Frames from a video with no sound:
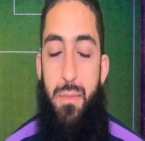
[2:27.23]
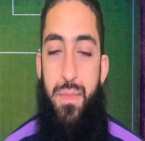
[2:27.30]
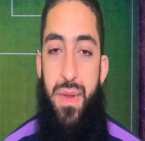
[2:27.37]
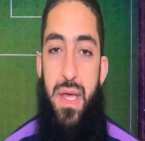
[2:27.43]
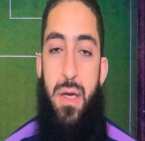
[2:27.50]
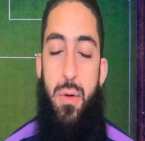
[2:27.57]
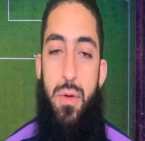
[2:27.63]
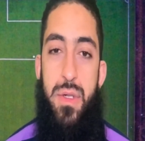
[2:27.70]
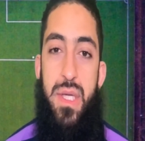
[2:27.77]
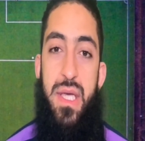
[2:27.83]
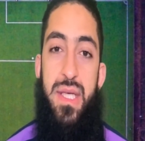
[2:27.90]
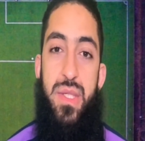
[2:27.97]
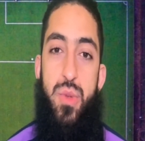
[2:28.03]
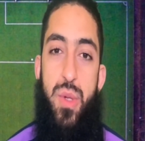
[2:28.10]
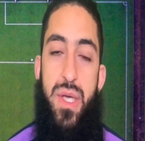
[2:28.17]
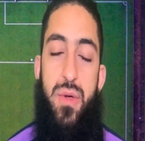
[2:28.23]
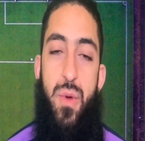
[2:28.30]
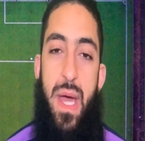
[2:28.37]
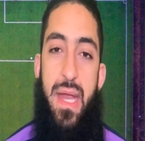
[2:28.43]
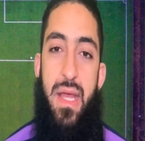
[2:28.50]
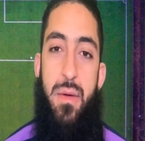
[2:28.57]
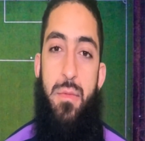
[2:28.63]
player is
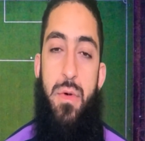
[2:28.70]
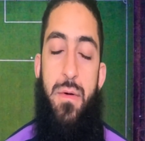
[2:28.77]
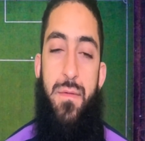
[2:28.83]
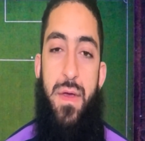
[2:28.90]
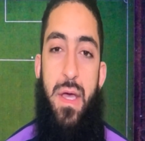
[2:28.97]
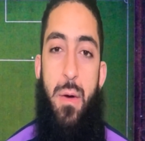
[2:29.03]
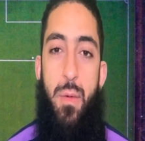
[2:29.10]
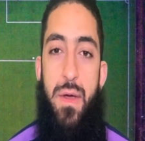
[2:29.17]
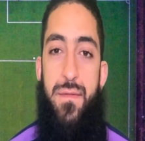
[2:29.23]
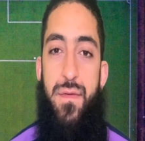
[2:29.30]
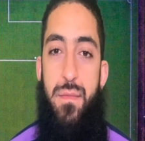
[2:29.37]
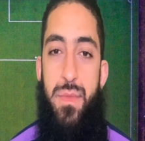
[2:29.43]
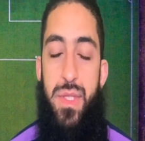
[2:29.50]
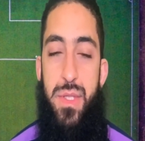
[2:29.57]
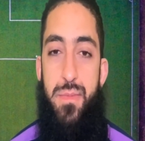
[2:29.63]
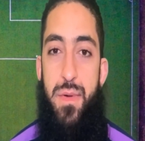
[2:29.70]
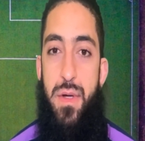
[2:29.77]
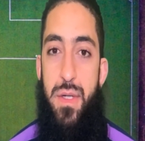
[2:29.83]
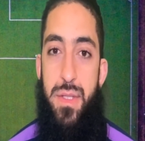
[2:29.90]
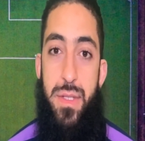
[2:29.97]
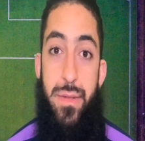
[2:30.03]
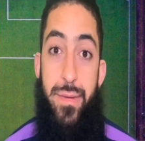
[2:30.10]
regretting moving away from the
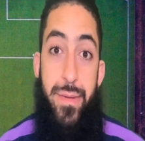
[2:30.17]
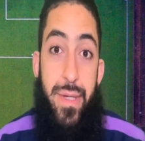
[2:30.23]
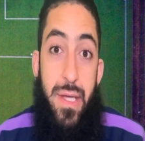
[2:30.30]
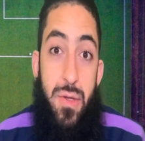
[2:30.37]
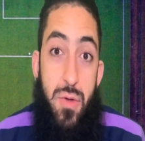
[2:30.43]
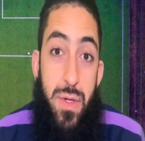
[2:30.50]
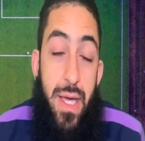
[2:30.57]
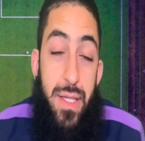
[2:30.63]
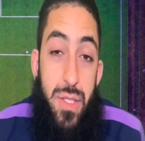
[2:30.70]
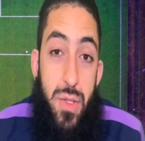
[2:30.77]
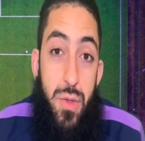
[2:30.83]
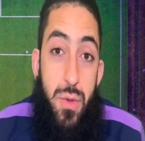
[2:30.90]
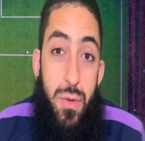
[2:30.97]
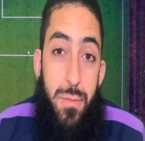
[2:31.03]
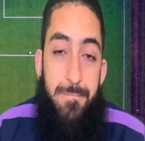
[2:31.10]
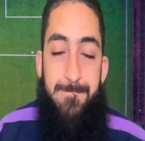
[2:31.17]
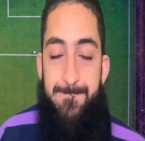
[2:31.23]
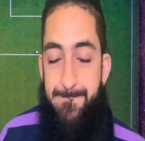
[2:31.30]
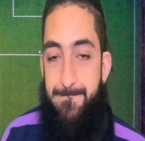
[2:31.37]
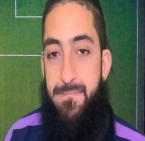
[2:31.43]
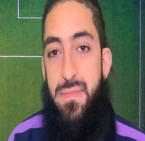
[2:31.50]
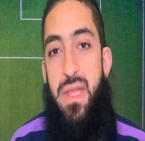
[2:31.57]
Spurs. Can you guess who?
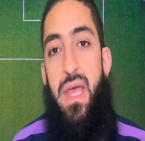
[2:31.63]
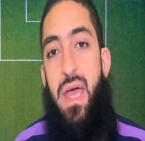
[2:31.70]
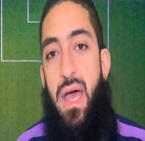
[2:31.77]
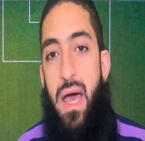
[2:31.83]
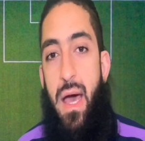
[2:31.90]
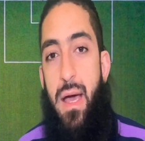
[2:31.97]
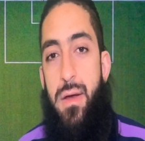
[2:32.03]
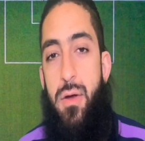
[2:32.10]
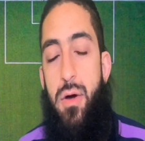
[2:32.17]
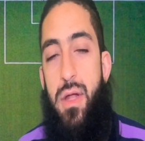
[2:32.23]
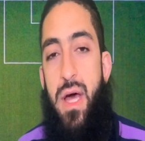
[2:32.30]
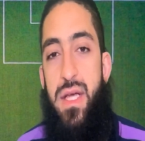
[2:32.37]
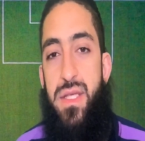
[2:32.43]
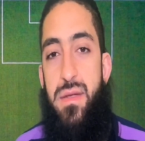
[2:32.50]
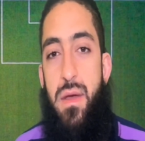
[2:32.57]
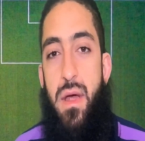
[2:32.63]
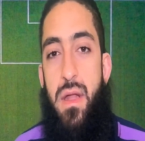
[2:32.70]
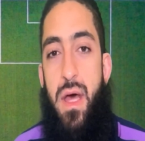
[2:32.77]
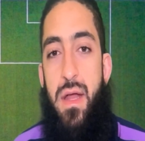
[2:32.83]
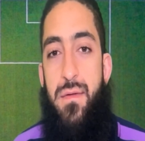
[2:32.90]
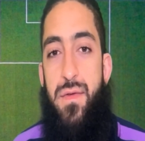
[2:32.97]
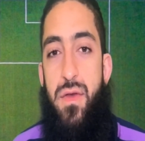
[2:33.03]
I know a
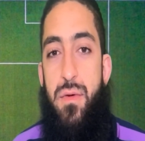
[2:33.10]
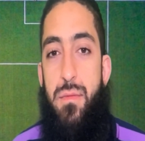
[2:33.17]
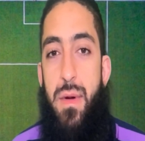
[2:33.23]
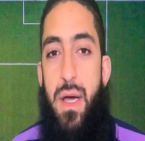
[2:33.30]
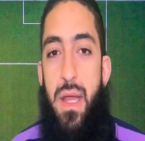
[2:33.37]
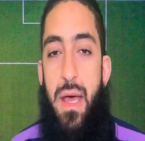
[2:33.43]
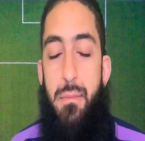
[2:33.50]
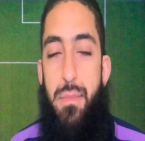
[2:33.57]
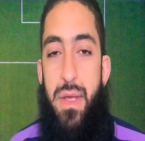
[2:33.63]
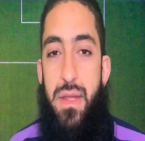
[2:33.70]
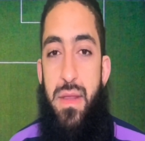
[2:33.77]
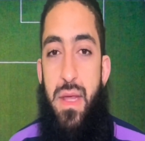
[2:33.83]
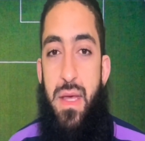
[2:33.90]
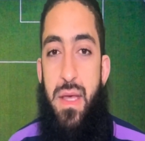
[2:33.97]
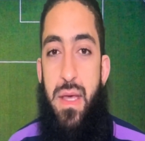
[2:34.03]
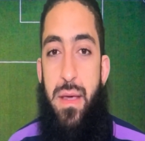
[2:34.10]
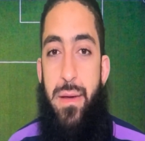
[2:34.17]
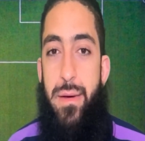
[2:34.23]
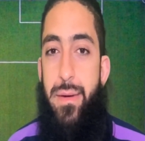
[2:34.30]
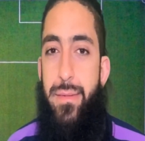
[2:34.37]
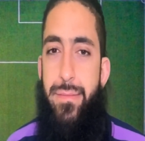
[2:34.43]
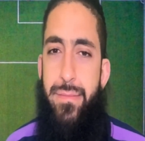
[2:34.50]
lot of you might be
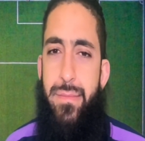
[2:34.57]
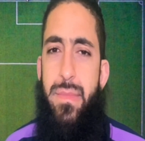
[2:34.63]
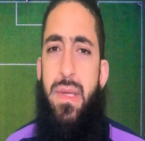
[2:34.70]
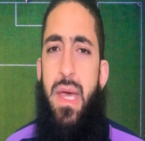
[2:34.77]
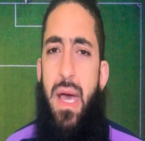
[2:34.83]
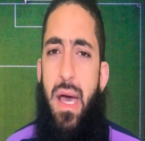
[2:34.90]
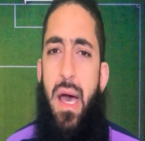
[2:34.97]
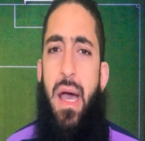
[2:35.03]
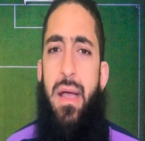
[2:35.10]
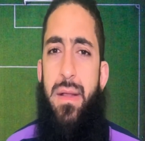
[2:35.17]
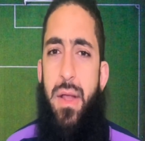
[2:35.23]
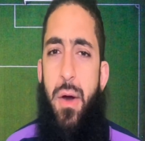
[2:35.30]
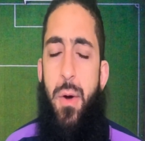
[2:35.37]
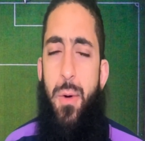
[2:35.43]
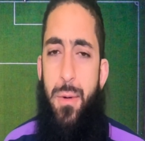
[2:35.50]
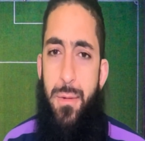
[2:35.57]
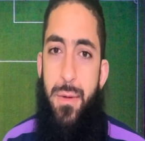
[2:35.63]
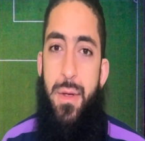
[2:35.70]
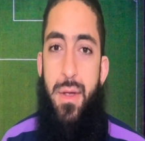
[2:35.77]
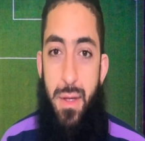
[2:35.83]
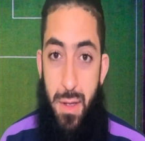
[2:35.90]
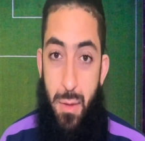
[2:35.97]
thinking, yeah, I know.
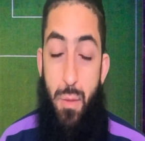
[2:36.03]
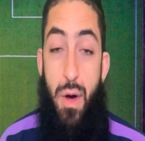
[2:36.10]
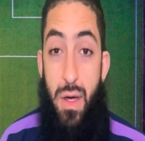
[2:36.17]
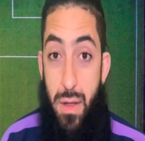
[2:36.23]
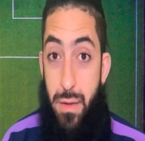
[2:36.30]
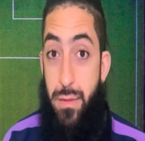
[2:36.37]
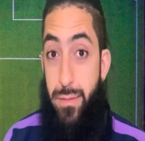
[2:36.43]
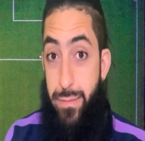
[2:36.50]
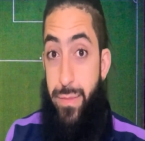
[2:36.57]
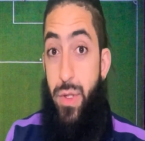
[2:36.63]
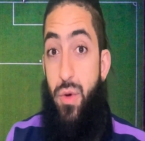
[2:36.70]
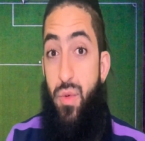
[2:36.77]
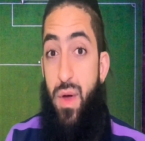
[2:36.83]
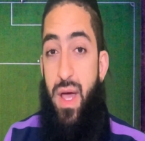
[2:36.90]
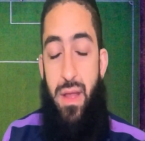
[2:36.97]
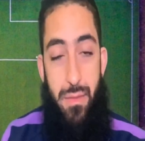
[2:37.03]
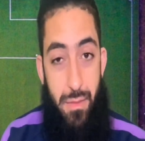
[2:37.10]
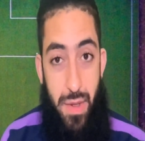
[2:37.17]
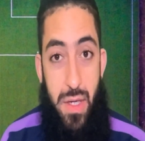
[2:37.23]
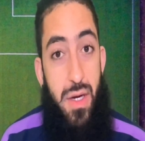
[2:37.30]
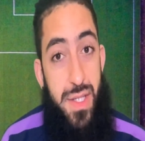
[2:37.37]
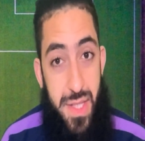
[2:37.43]
Well, you're right,
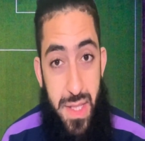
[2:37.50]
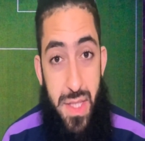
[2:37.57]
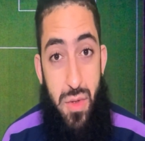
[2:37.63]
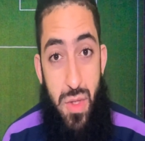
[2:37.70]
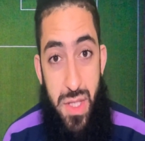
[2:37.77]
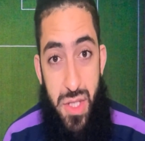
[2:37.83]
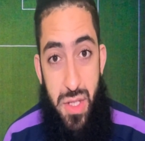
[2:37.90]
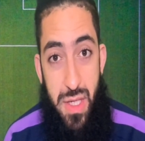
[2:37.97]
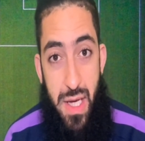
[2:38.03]
because it's Christian